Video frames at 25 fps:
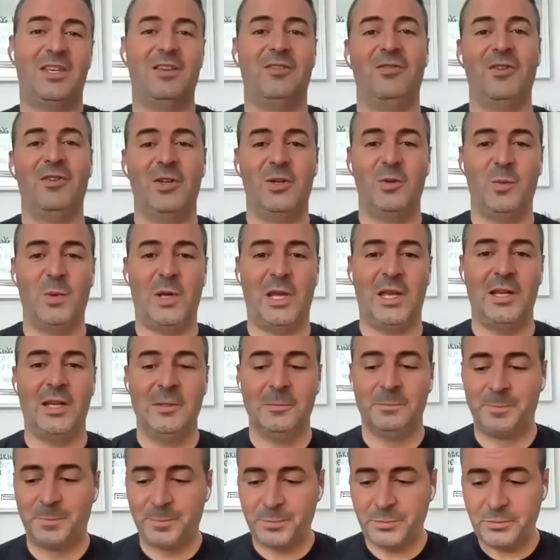given to me.
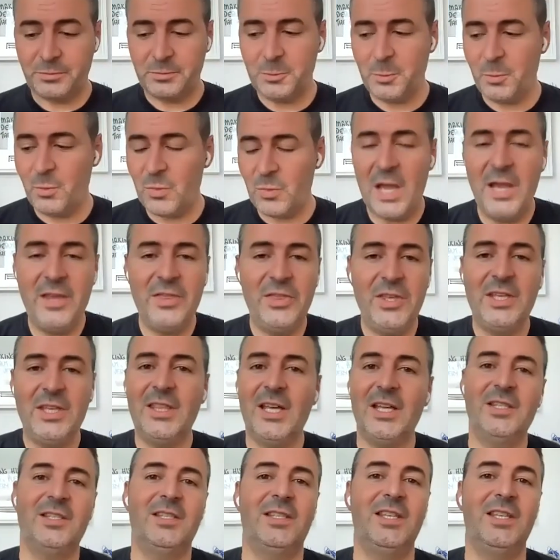I think
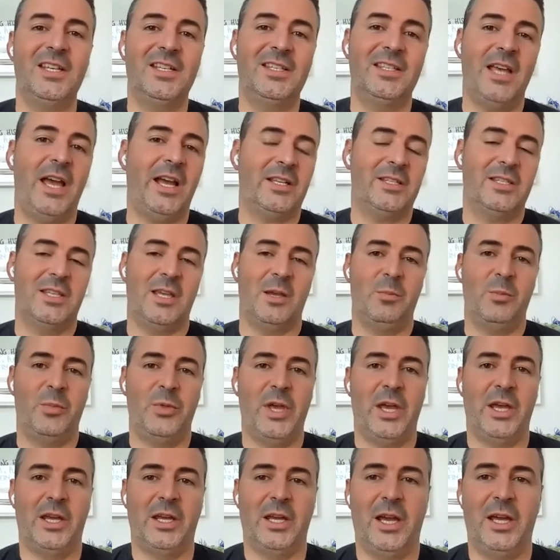that's the exact same
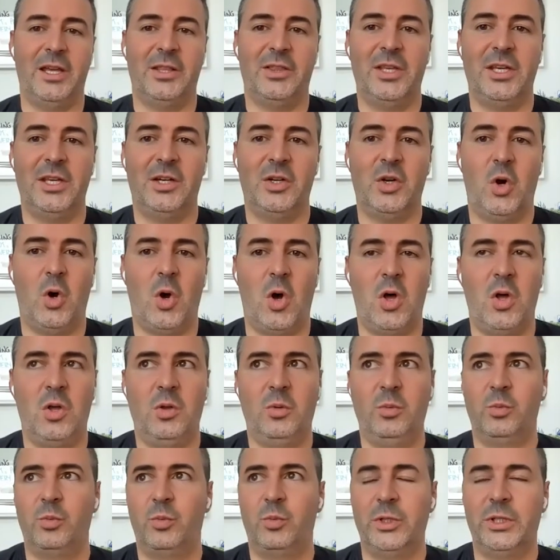thing. I think
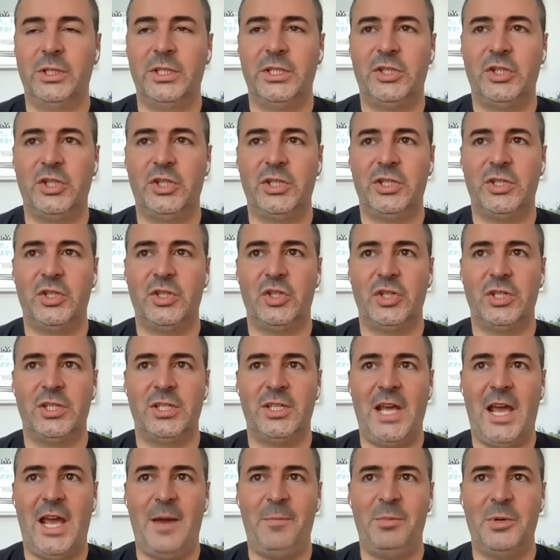all religions just
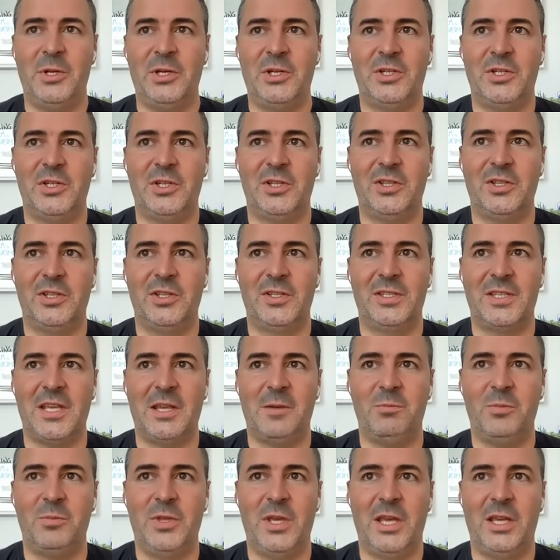tap into the
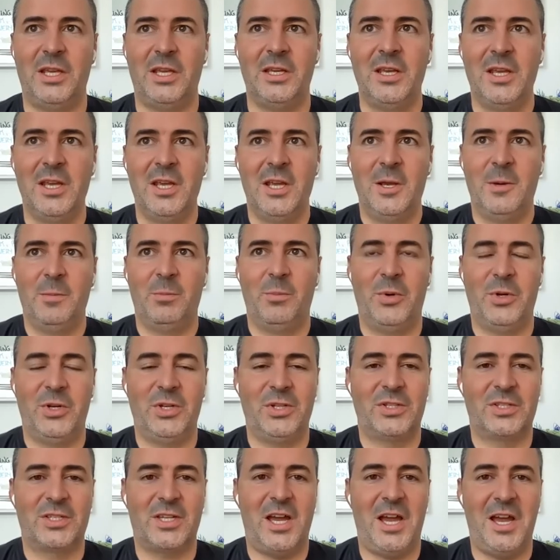same thing, but
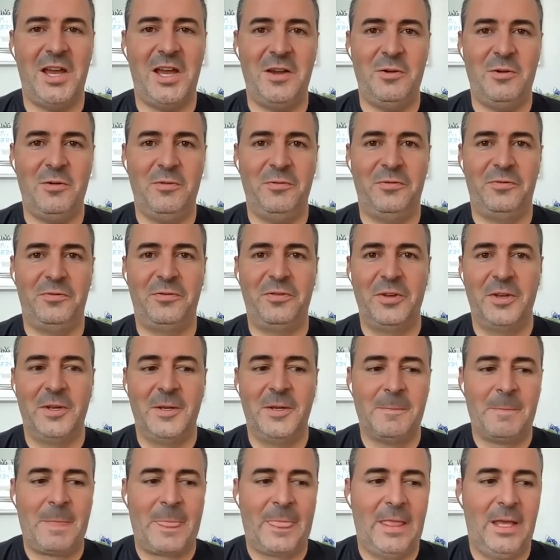it's kind of
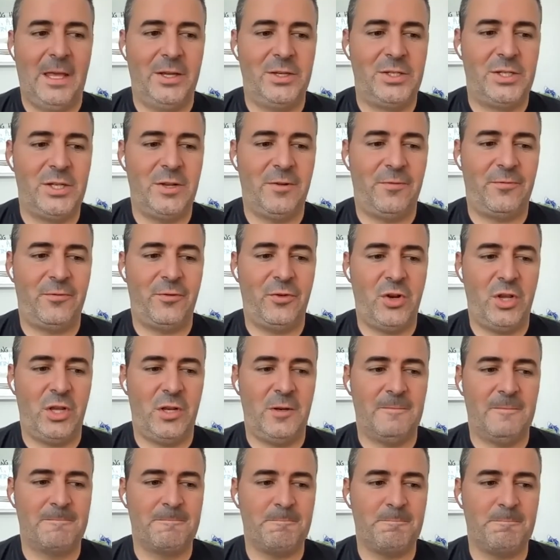a
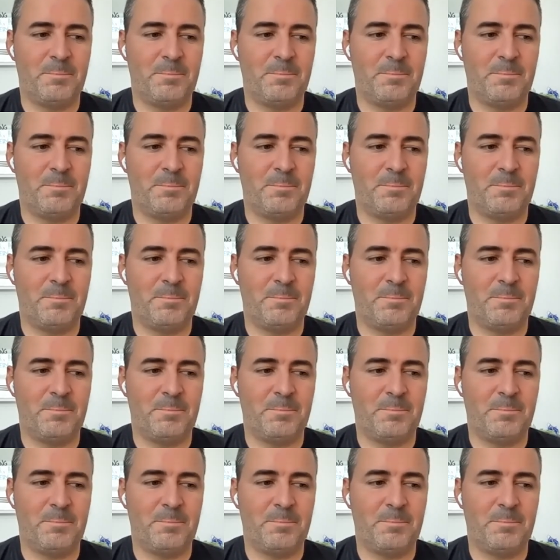different